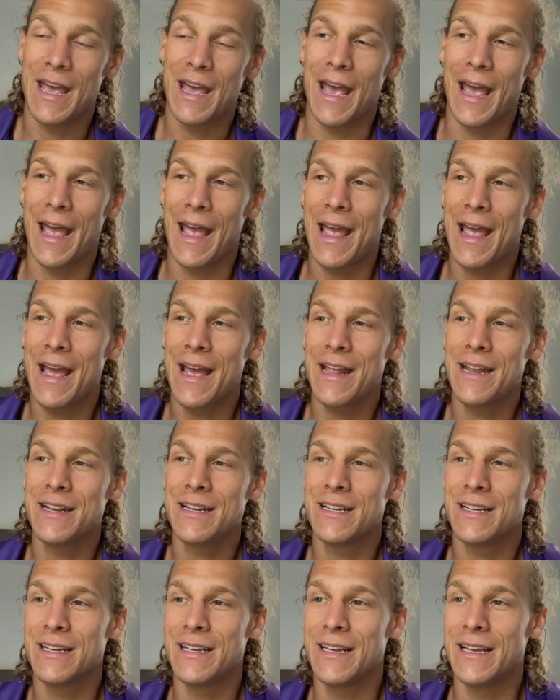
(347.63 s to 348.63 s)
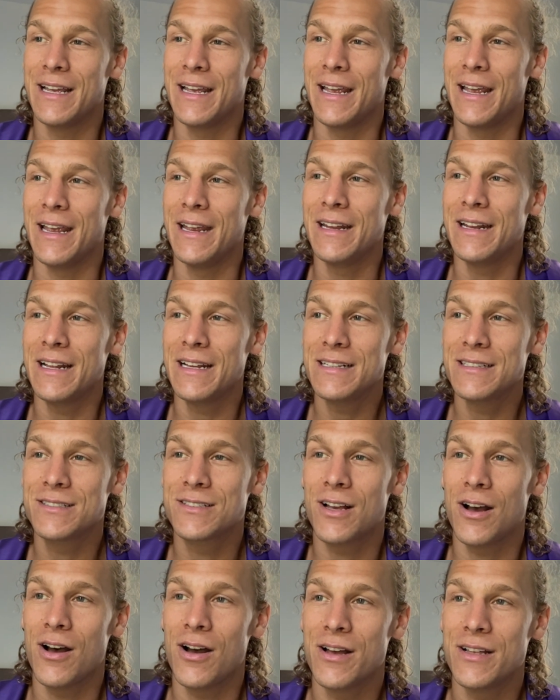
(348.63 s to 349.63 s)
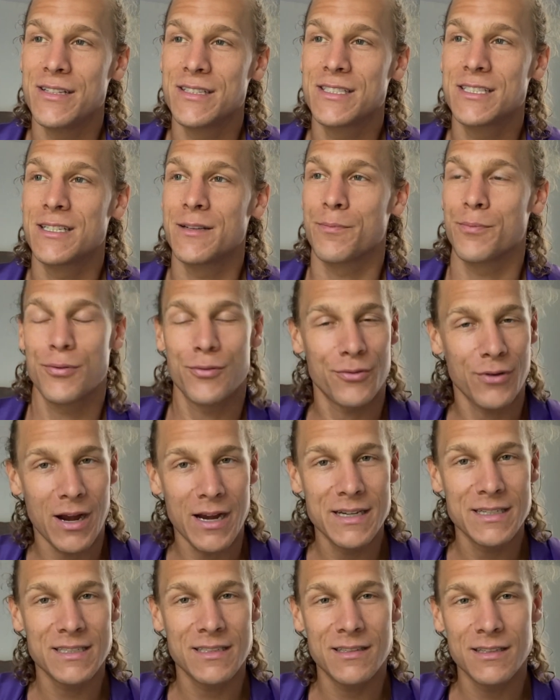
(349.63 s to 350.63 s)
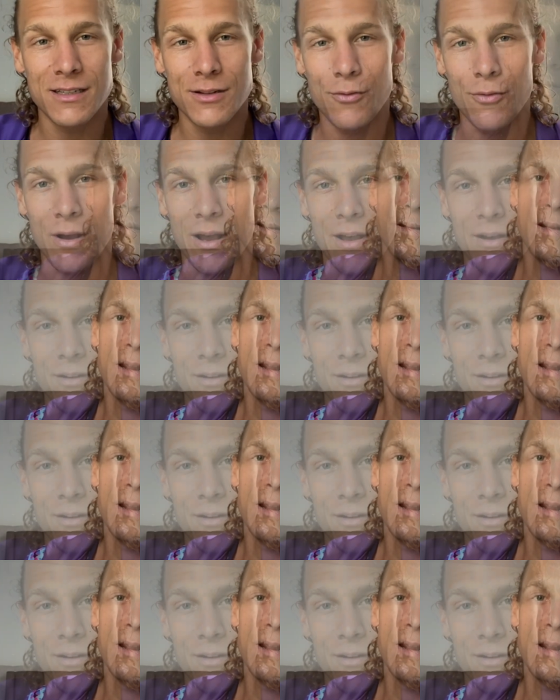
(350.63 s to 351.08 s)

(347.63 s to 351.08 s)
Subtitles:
And it has gone surprisingly well.